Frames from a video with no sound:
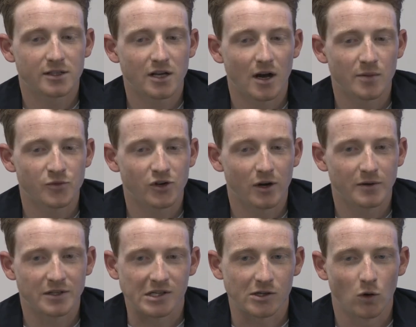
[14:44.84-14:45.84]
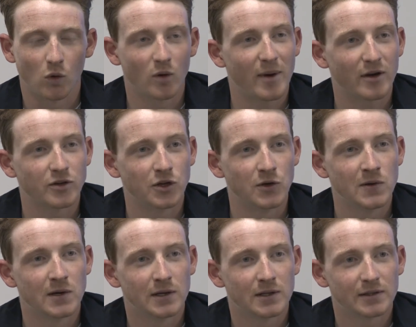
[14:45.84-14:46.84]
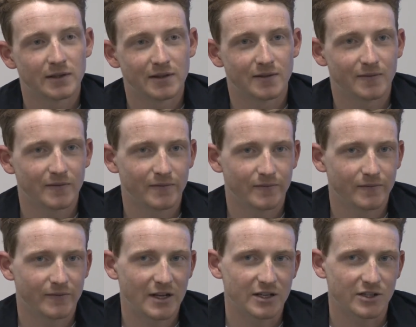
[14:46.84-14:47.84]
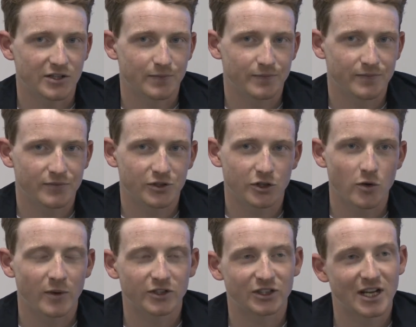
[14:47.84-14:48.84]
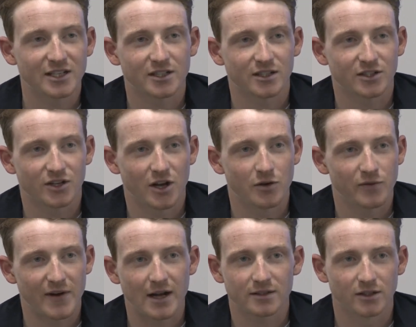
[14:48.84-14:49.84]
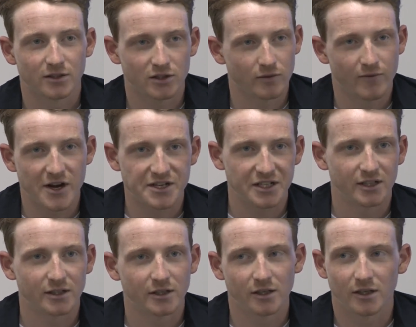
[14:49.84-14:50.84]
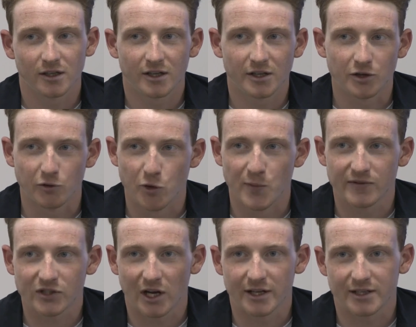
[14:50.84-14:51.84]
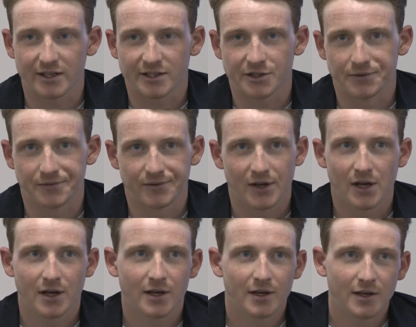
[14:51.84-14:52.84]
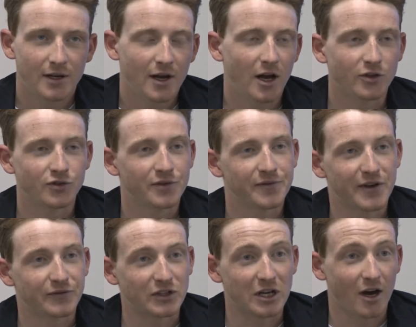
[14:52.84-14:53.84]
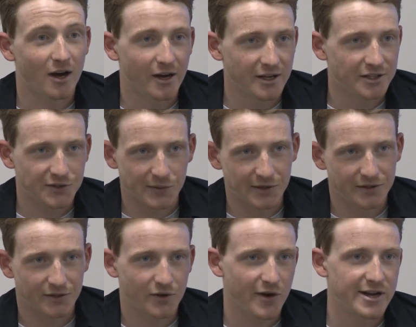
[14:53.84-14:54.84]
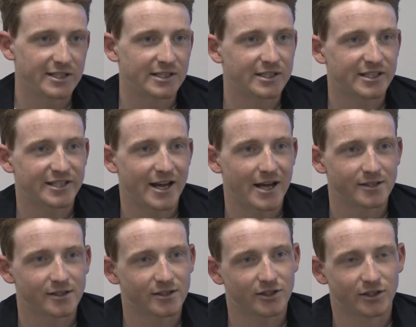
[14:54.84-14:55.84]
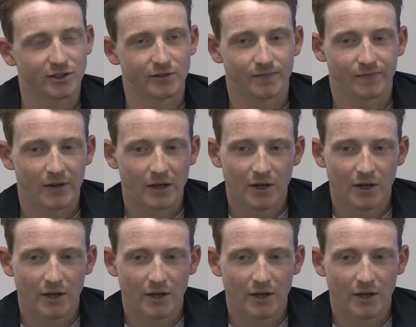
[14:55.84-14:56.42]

A time trial is all about you. There's so much less external factors than racing in a, in a group of cyclists of one hundred fifty guys with crazy descents and